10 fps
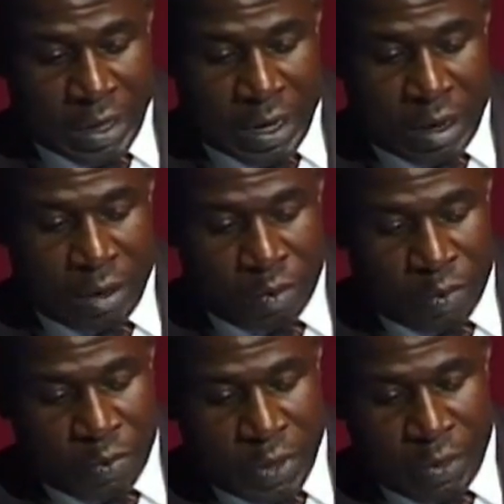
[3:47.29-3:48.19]

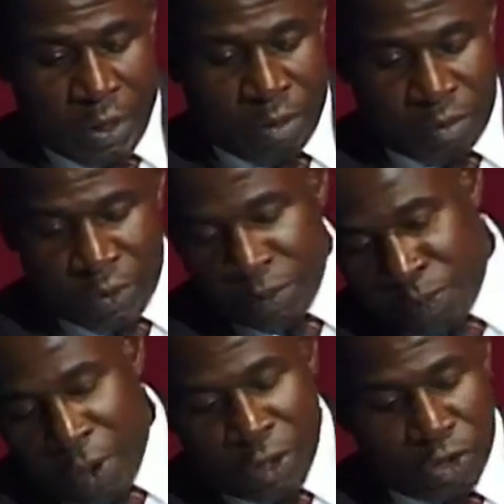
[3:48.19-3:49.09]
The
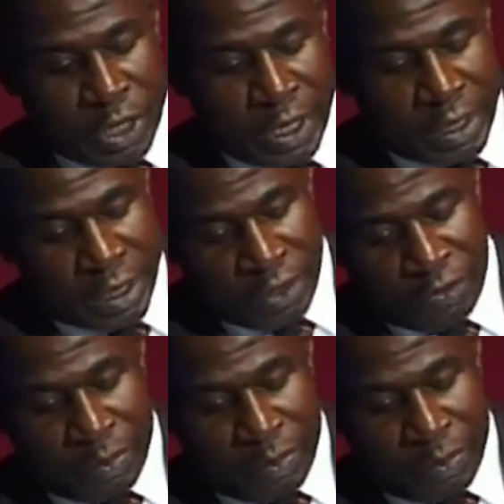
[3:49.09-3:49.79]
power utility is